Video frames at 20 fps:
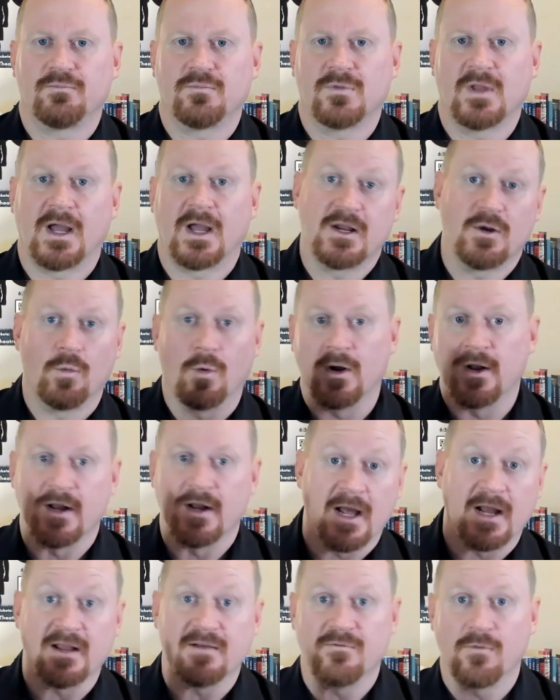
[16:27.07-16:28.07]
91 to
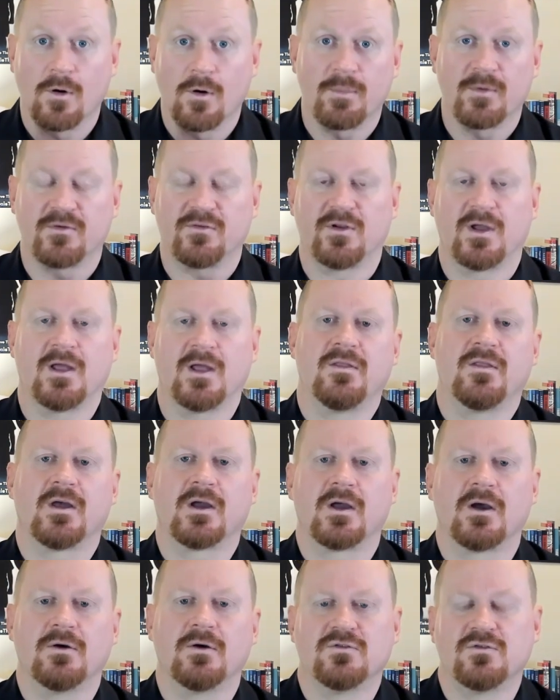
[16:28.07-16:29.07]
94%
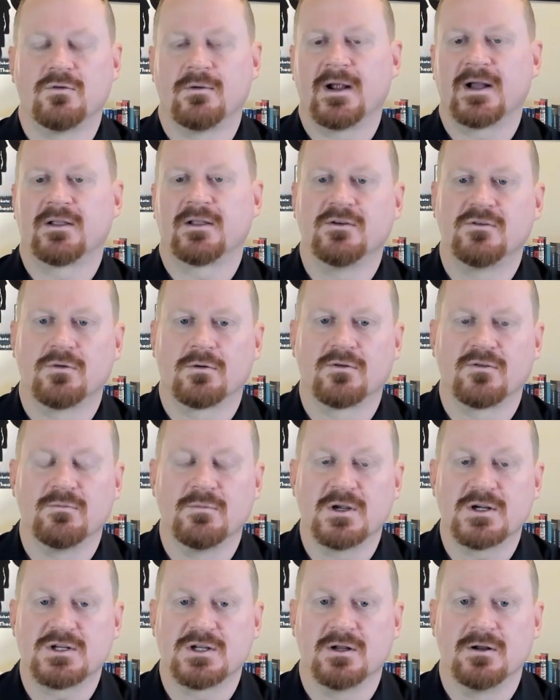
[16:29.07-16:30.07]
that goes directly towards
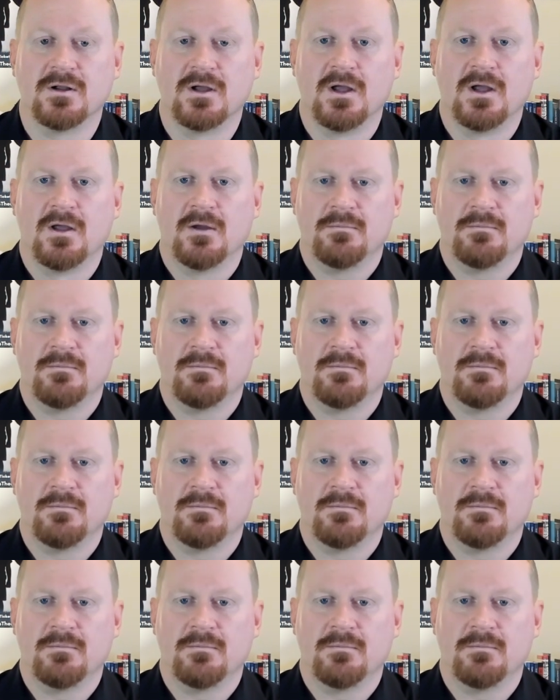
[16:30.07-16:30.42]
mission,